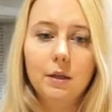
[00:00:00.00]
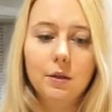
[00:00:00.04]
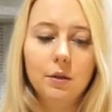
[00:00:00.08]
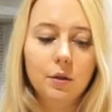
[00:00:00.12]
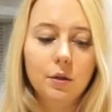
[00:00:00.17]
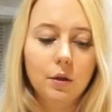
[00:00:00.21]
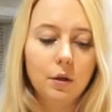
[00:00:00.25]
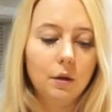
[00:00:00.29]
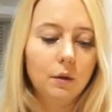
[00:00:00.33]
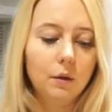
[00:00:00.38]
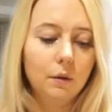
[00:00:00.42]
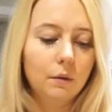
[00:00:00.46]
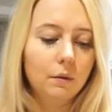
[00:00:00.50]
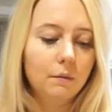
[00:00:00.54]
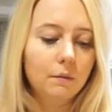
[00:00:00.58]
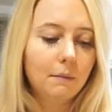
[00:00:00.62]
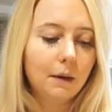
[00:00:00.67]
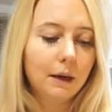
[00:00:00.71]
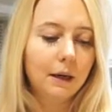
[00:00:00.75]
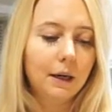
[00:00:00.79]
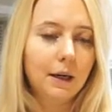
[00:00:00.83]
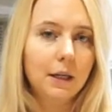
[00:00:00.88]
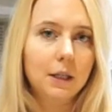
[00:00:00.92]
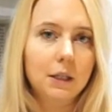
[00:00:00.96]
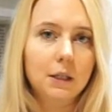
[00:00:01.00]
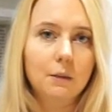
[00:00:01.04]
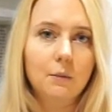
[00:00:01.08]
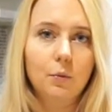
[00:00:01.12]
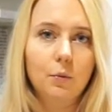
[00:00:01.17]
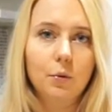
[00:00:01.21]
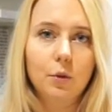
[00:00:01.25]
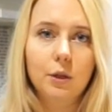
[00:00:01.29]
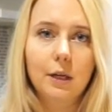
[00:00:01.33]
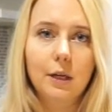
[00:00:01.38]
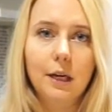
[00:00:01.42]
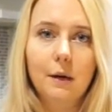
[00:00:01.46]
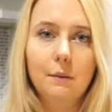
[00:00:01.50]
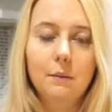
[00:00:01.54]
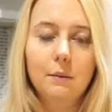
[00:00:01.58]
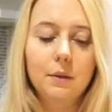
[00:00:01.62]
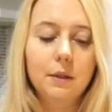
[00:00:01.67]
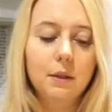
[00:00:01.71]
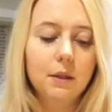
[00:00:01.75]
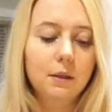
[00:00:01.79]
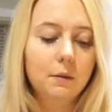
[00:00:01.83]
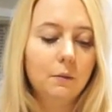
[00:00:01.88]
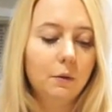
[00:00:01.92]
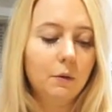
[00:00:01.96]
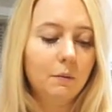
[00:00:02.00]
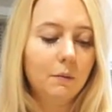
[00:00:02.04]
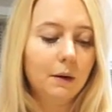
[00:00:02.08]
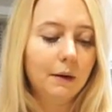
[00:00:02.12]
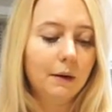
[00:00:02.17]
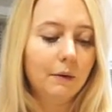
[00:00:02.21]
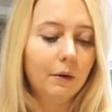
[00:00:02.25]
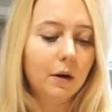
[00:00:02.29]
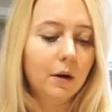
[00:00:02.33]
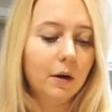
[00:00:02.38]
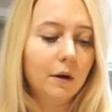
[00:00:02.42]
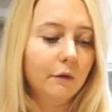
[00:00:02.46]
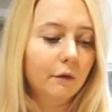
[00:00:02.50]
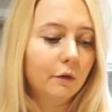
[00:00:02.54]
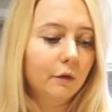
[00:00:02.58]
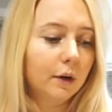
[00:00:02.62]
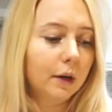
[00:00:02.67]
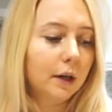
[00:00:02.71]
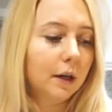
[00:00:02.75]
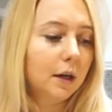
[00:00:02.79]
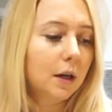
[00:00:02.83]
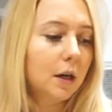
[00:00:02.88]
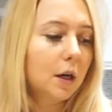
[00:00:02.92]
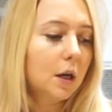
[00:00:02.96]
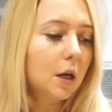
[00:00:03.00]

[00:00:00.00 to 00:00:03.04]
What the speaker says: so magnesium also helps with my recovery.